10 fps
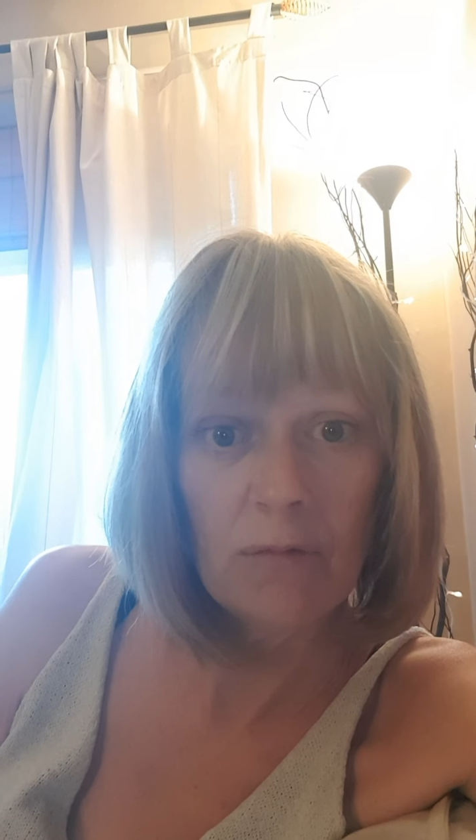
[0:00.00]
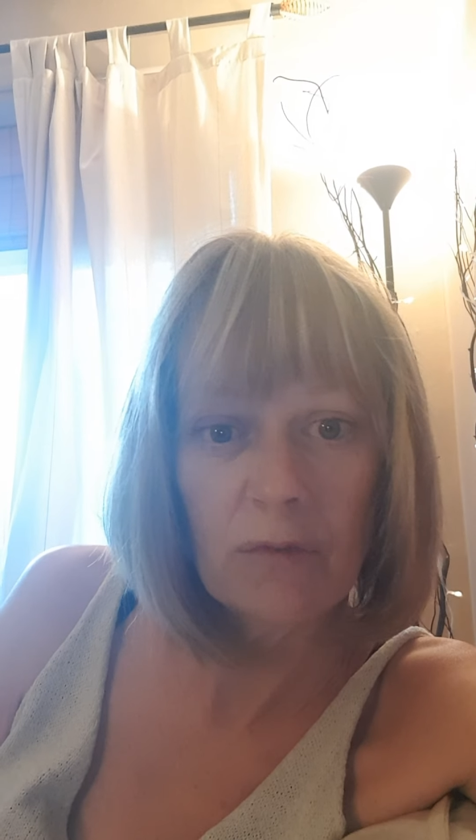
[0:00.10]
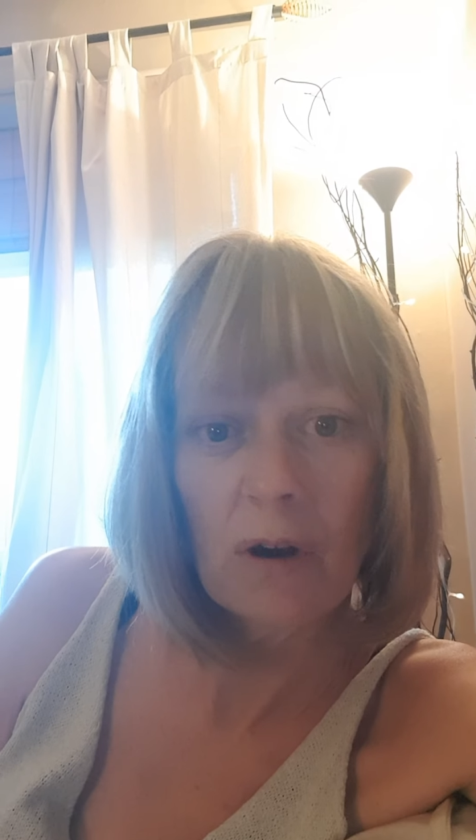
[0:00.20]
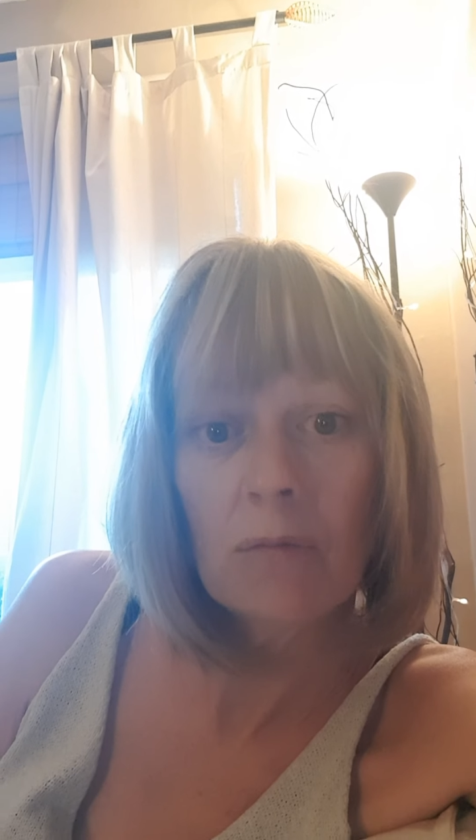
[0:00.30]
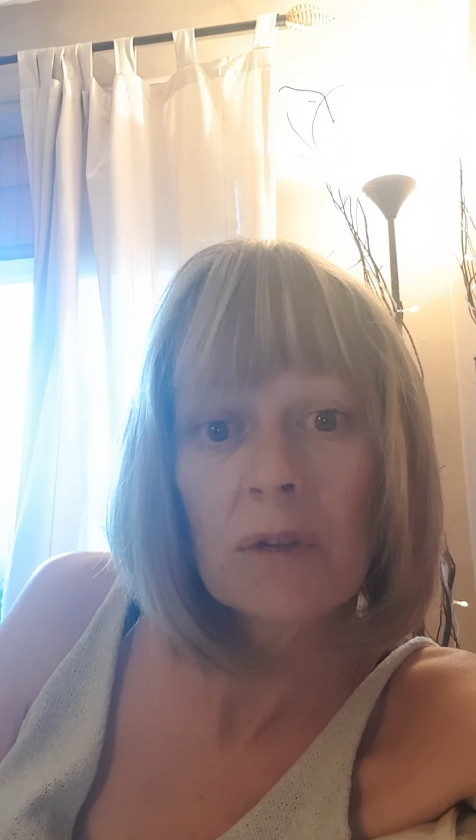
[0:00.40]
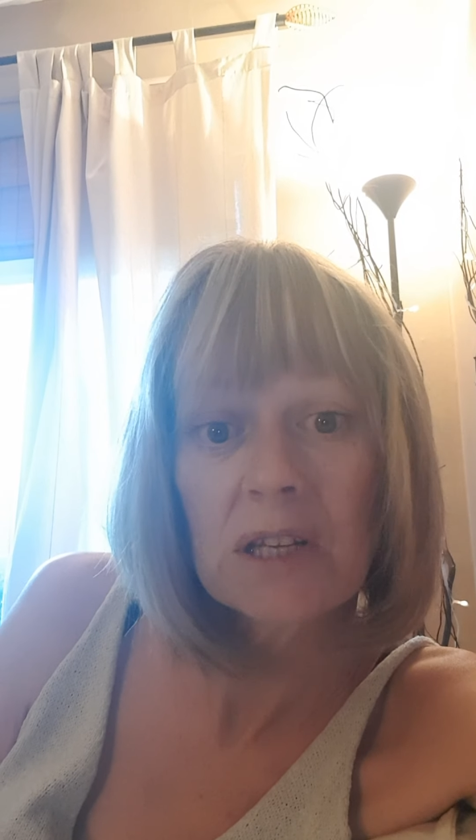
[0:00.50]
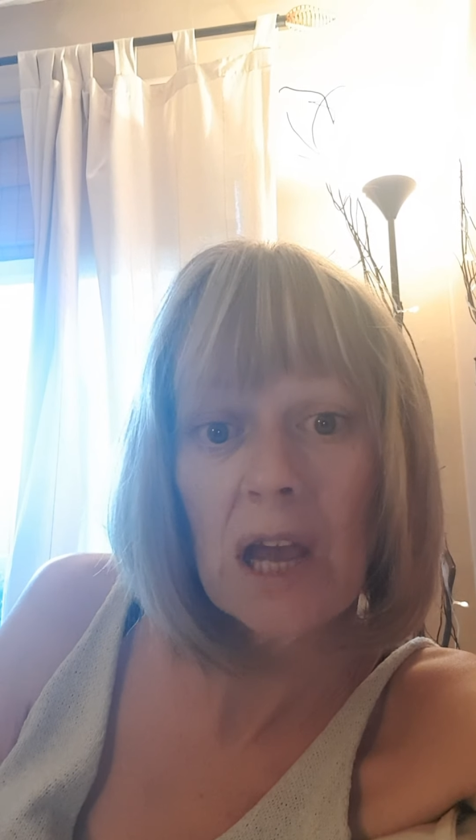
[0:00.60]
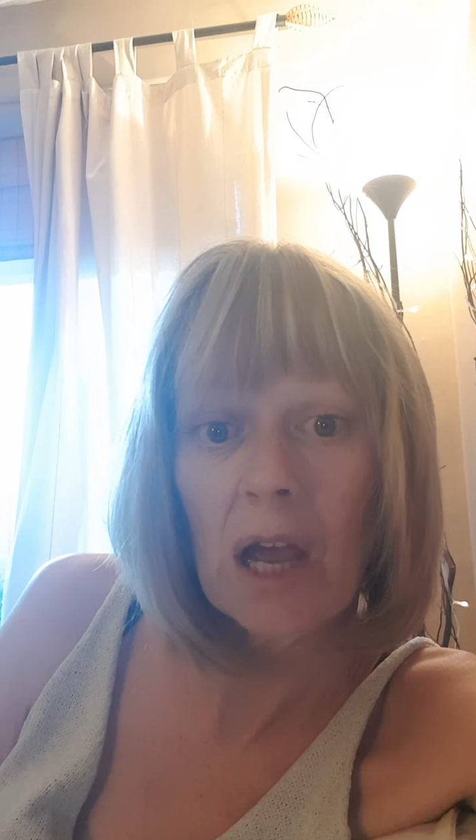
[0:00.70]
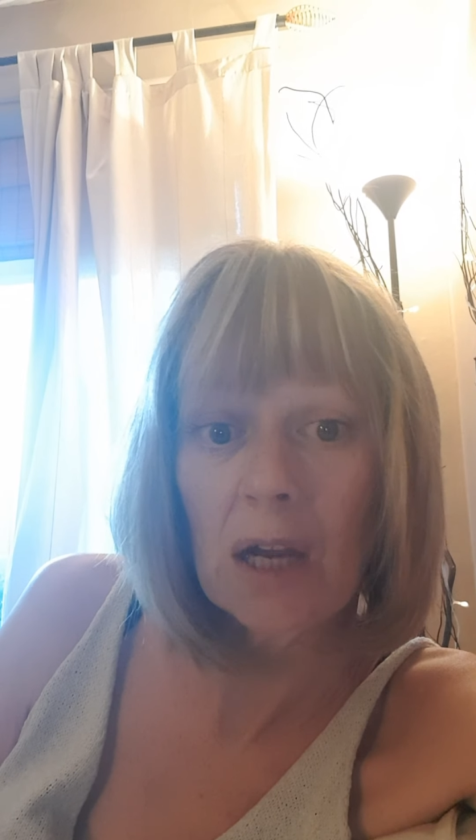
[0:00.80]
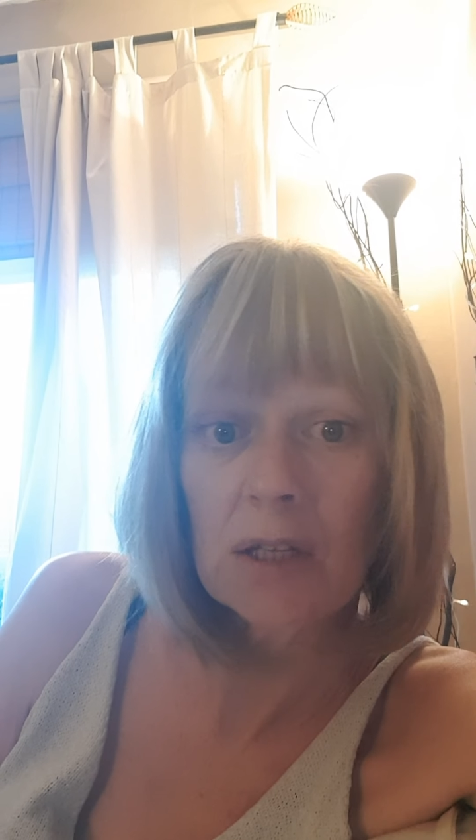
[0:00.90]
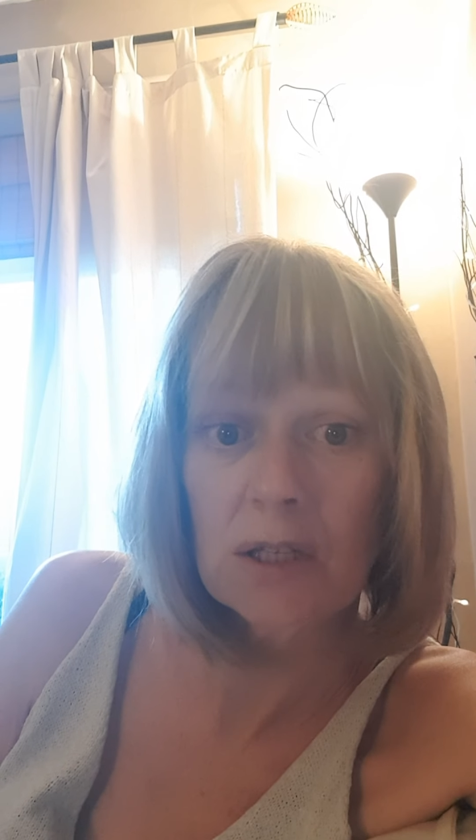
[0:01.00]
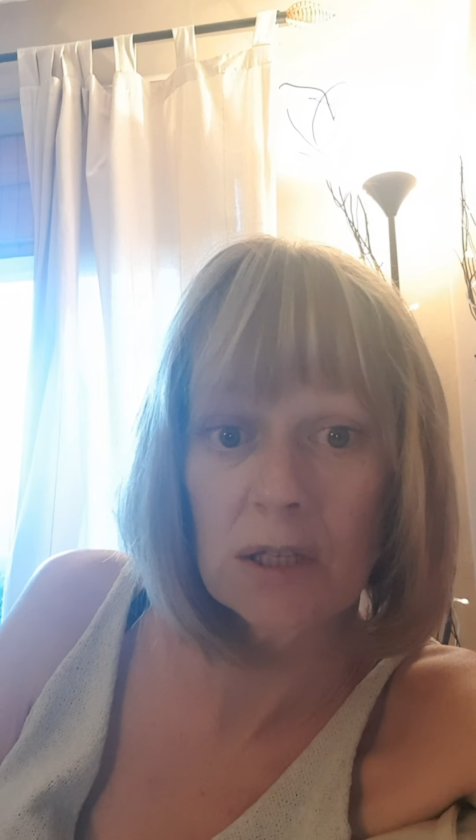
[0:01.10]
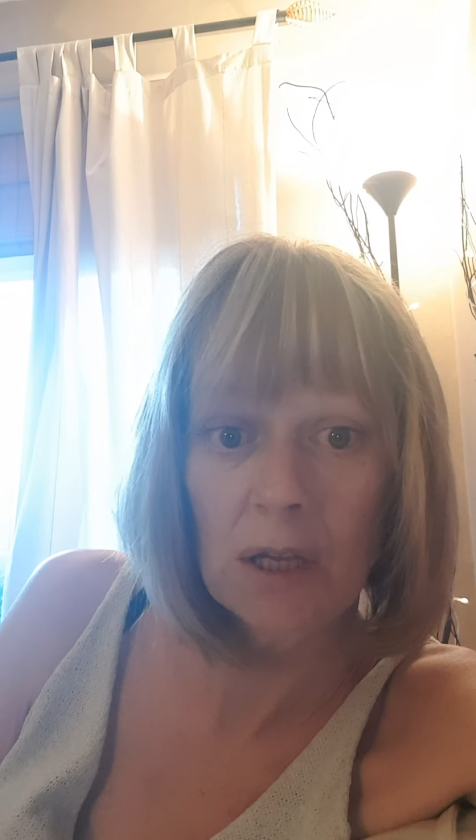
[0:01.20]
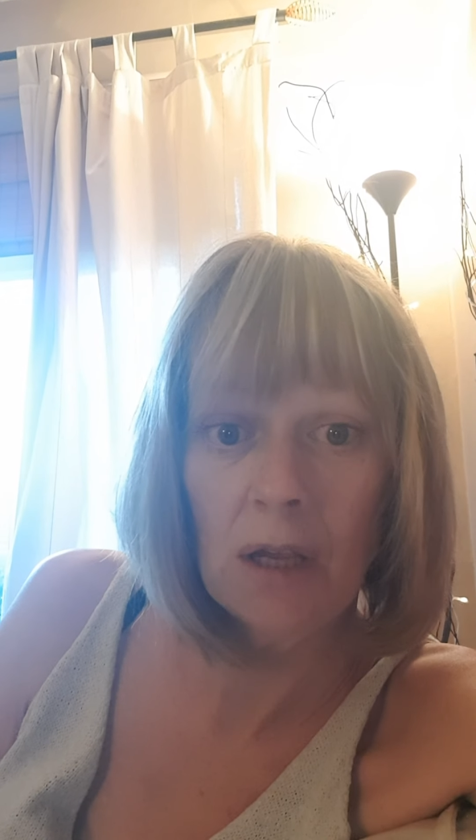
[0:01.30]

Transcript: throw them a text,